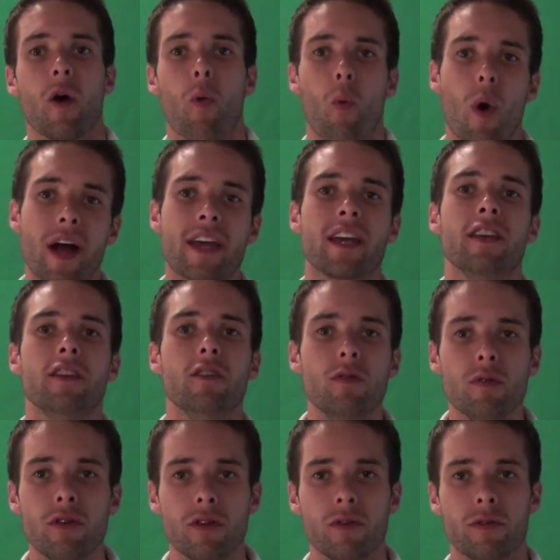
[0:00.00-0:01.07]
What can
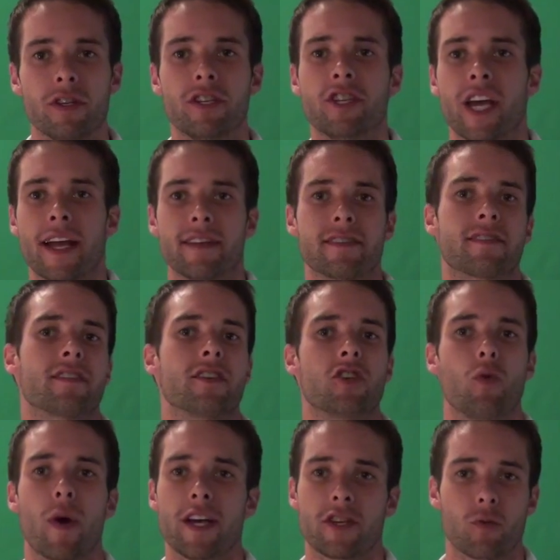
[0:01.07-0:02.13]
you do to change the
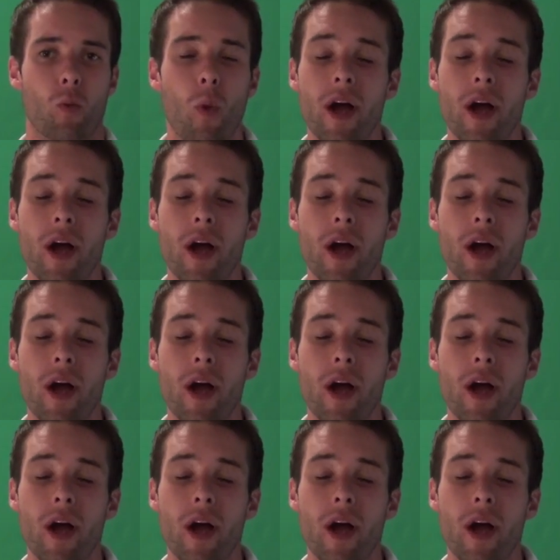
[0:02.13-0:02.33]
situation?